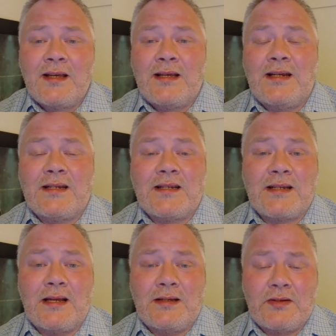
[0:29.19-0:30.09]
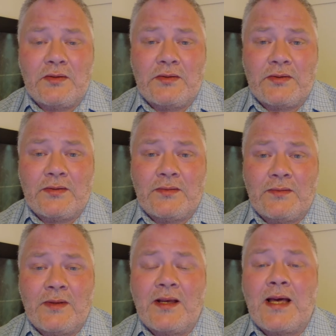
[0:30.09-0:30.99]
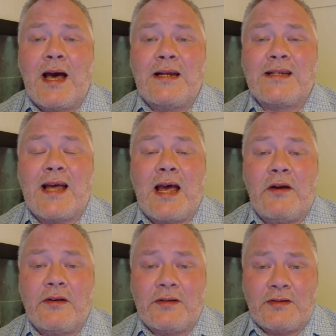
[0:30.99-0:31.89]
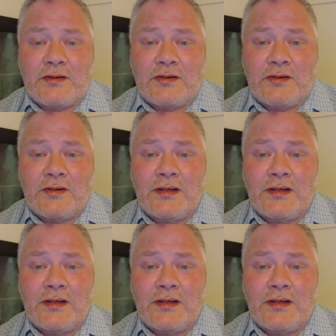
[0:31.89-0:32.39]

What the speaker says: he's entitled, and he's arrogant.